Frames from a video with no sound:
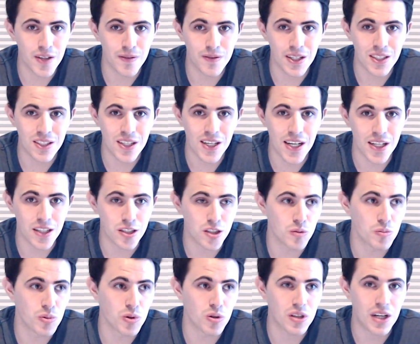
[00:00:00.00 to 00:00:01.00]
if they take
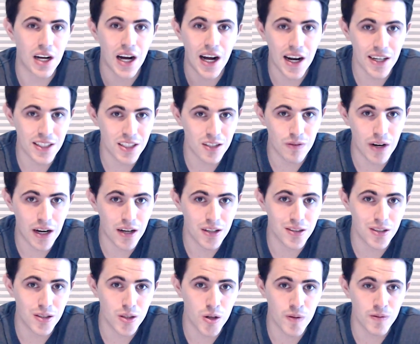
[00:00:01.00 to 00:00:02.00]
Jabril Cox in
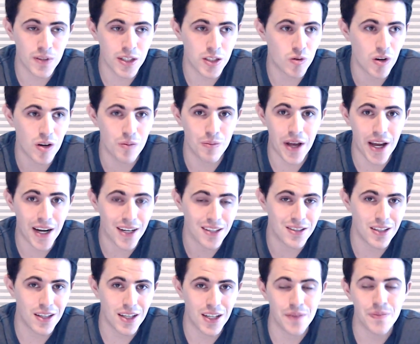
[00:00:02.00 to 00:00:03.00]
round 2, if they trade back and
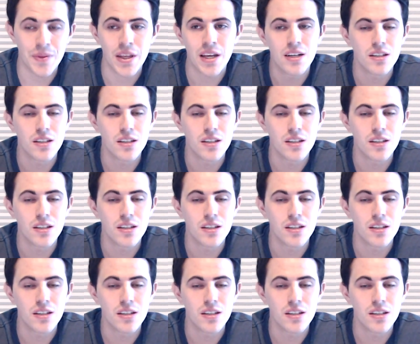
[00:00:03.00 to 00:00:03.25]
take